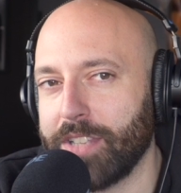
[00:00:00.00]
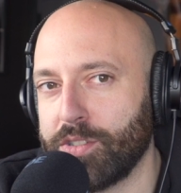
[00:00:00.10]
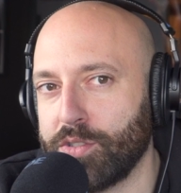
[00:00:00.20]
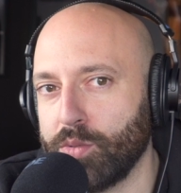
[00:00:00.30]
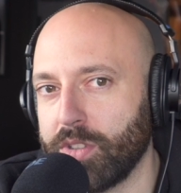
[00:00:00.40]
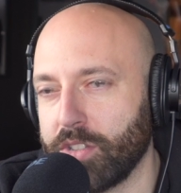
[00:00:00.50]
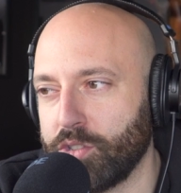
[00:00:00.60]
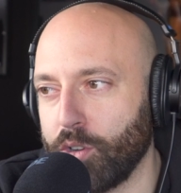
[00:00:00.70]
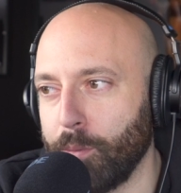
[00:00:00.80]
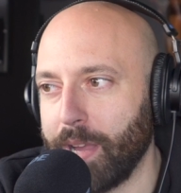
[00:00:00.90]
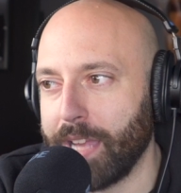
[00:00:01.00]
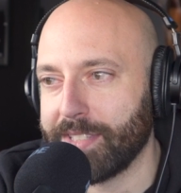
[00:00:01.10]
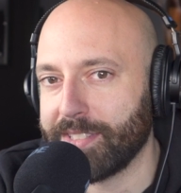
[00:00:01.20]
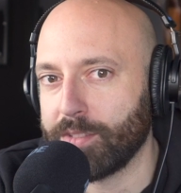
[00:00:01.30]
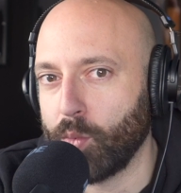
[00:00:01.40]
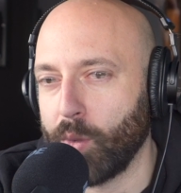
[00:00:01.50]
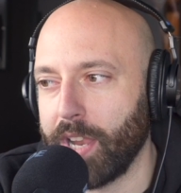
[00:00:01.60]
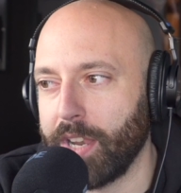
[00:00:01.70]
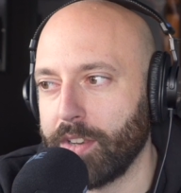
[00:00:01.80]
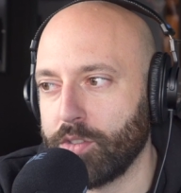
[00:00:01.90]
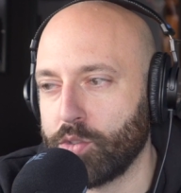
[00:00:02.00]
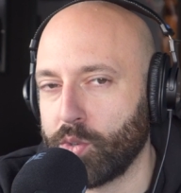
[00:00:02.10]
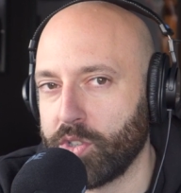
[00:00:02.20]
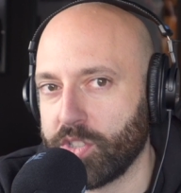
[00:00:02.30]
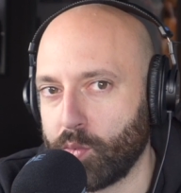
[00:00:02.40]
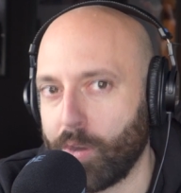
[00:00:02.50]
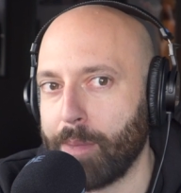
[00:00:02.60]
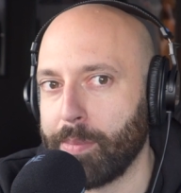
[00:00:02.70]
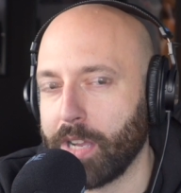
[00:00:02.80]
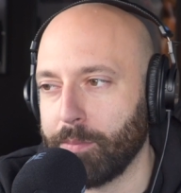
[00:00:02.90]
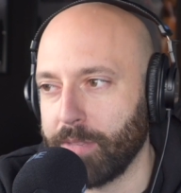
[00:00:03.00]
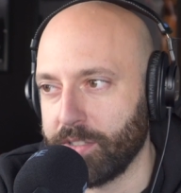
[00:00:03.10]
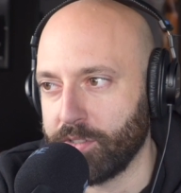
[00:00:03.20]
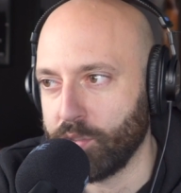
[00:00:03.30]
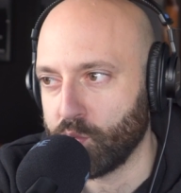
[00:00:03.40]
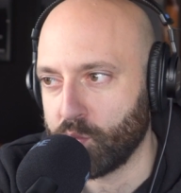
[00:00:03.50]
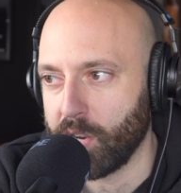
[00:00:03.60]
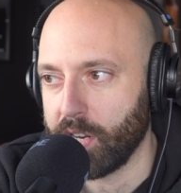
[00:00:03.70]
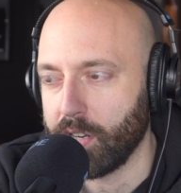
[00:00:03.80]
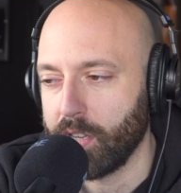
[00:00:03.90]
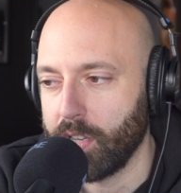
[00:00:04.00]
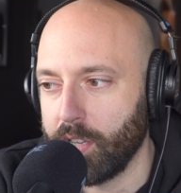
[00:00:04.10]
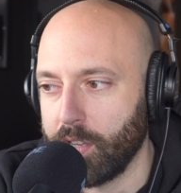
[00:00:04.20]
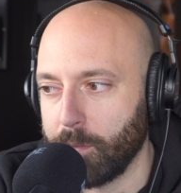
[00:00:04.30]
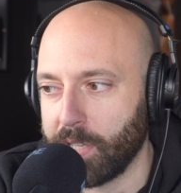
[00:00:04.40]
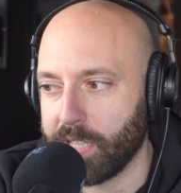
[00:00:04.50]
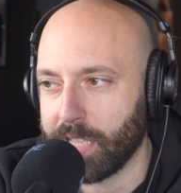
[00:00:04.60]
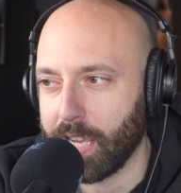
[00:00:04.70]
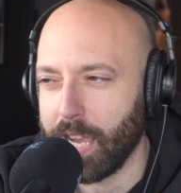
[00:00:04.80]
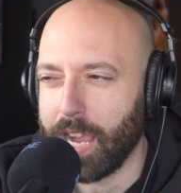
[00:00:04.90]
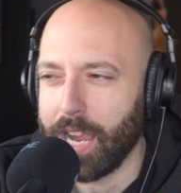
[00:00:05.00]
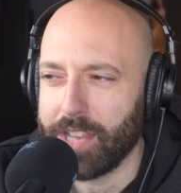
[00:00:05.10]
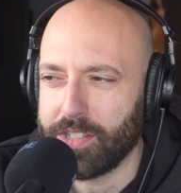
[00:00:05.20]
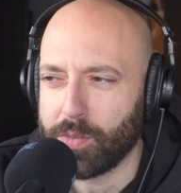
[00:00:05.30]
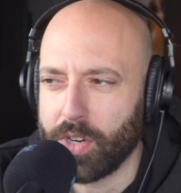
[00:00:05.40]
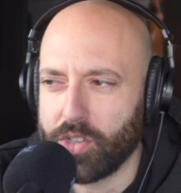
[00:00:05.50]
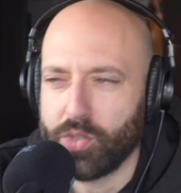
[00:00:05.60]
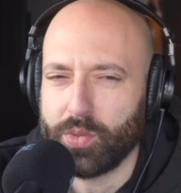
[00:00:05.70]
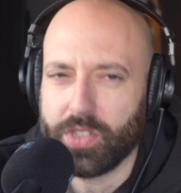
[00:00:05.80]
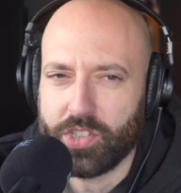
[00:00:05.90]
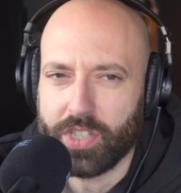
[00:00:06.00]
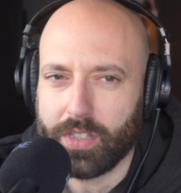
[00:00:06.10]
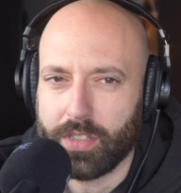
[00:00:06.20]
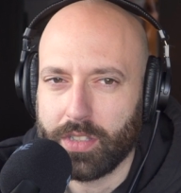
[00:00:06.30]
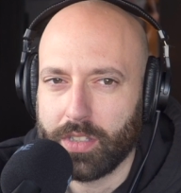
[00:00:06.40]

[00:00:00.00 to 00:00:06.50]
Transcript: suit the show best when George is wrapping up his news run, because like I kind of just want to shoot the shit.